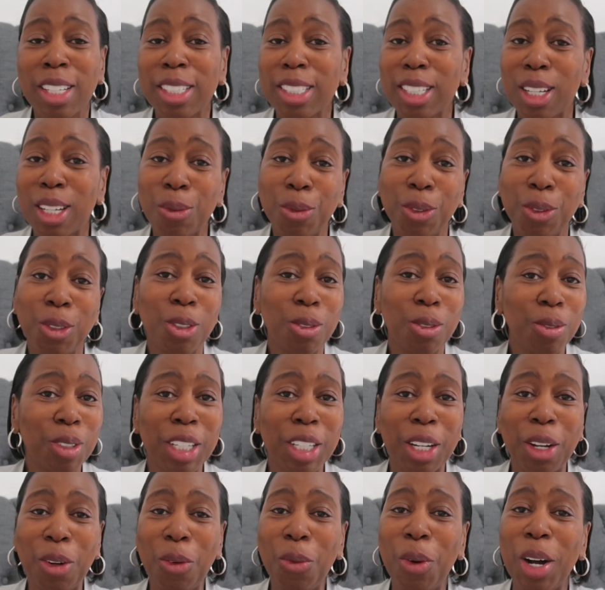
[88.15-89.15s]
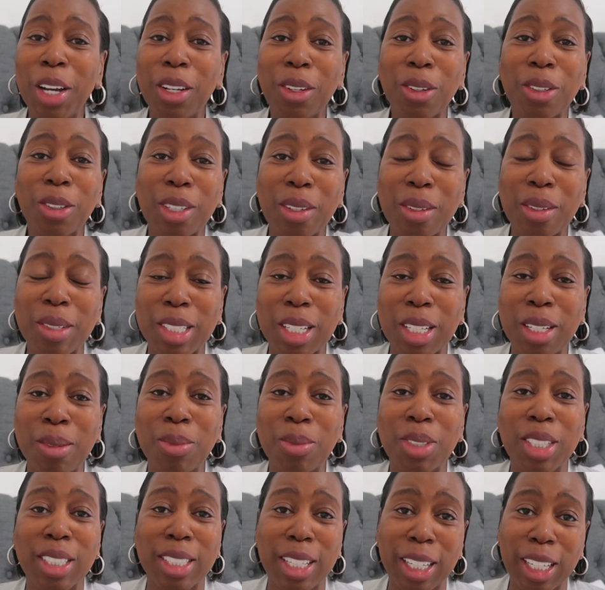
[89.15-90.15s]
So I thought, you know, why not use
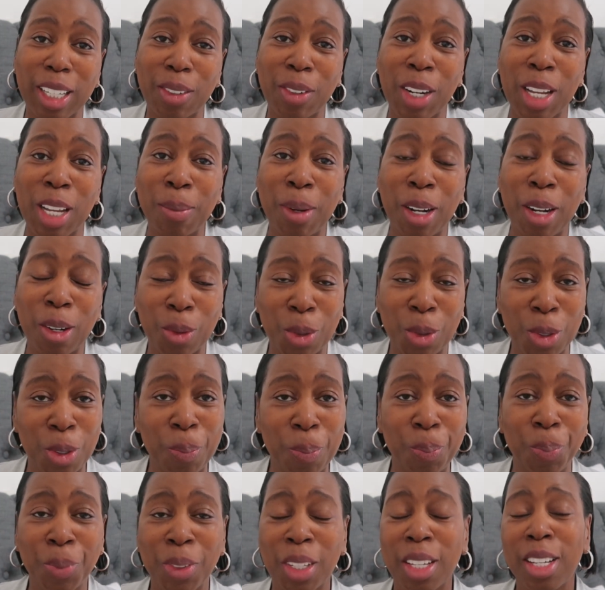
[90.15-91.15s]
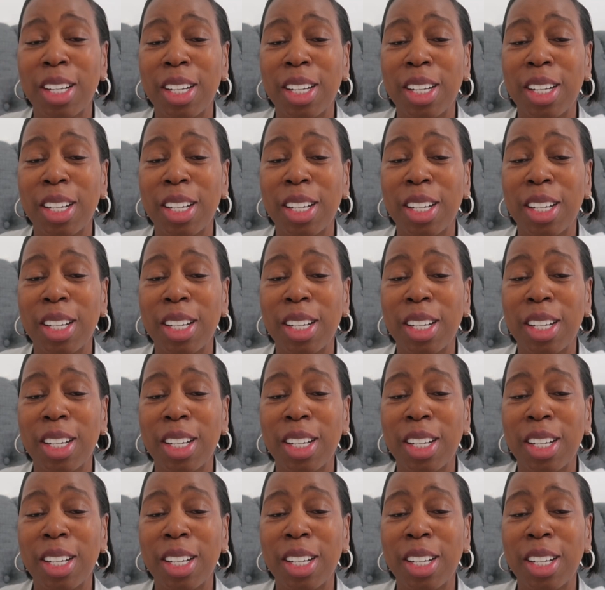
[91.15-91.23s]
them to decorate my room?